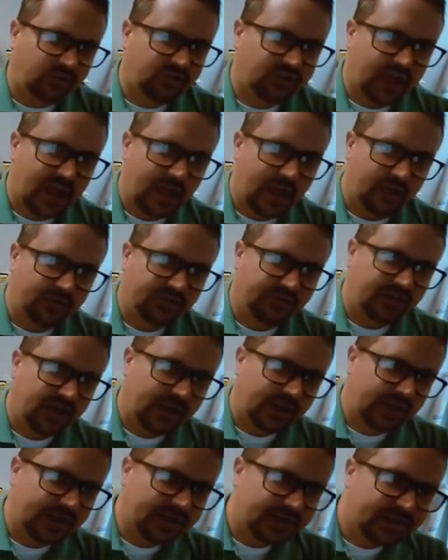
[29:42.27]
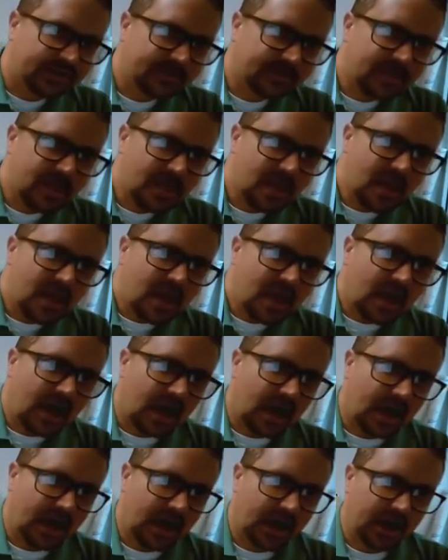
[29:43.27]
cells is,
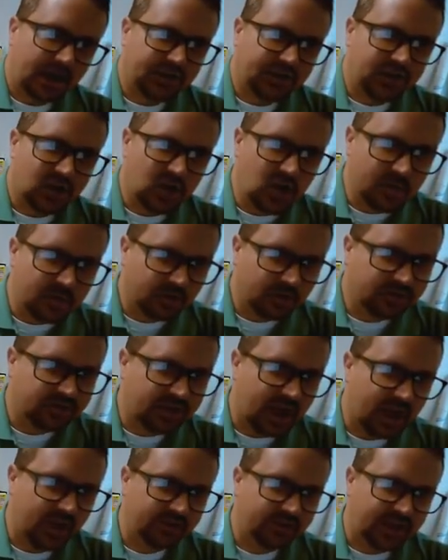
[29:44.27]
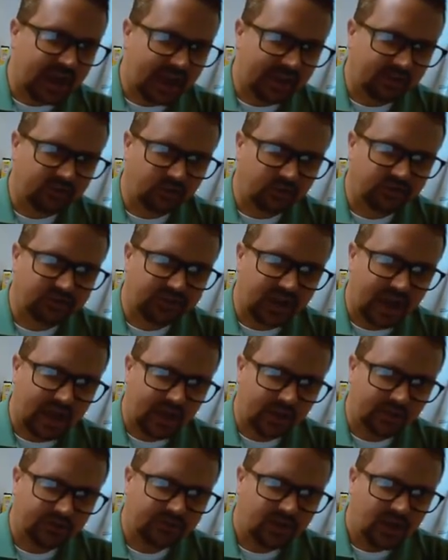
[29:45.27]
tumor cells, cancer
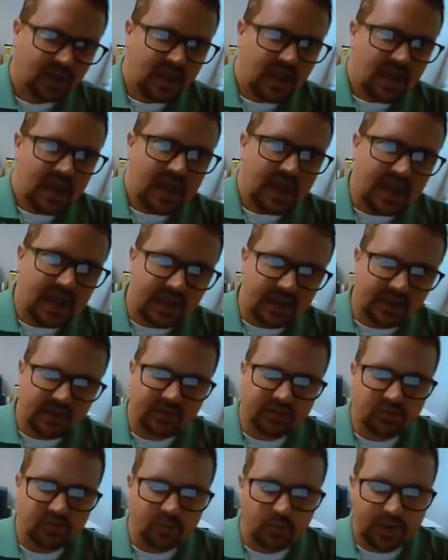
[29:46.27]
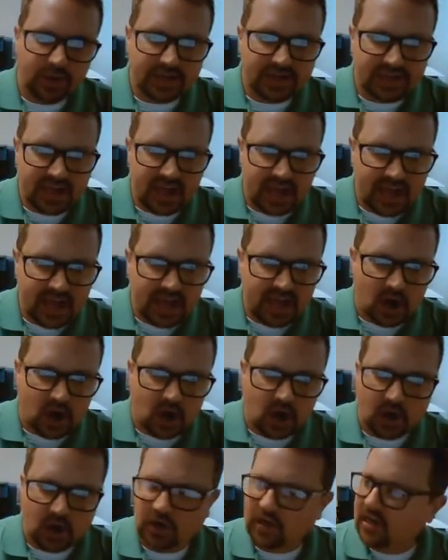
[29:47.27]
cells, is we take
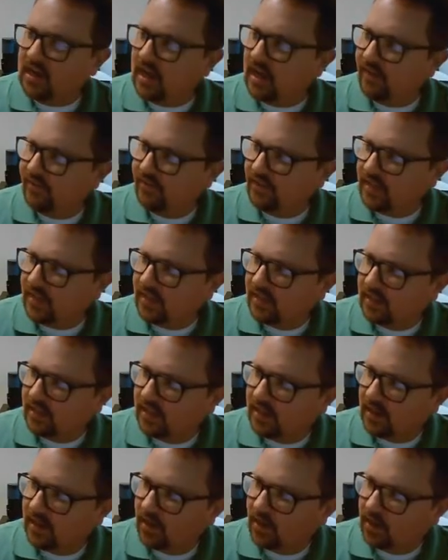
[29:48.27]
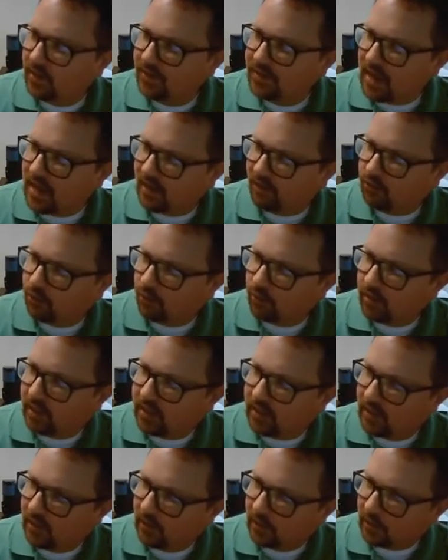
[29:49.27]
our lovely little natural
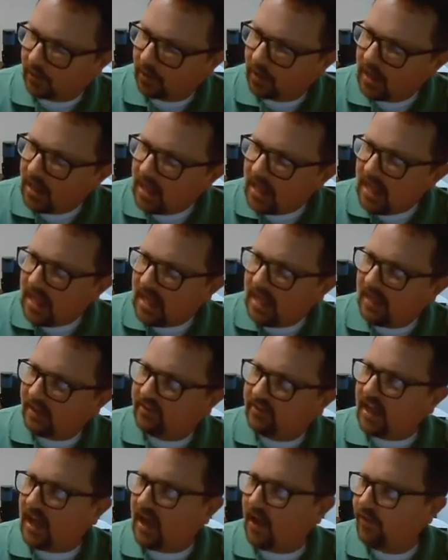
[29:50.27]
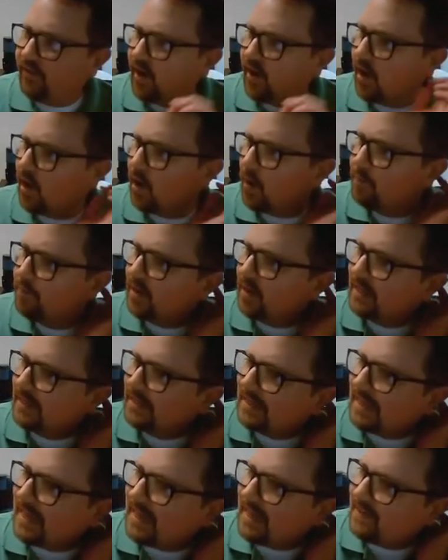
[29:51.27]
killer. It's out there
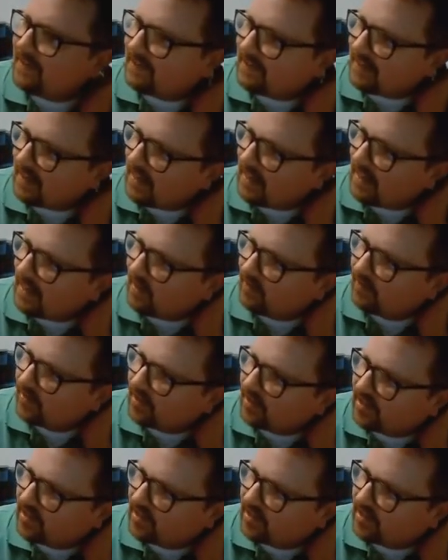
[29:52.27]
policing the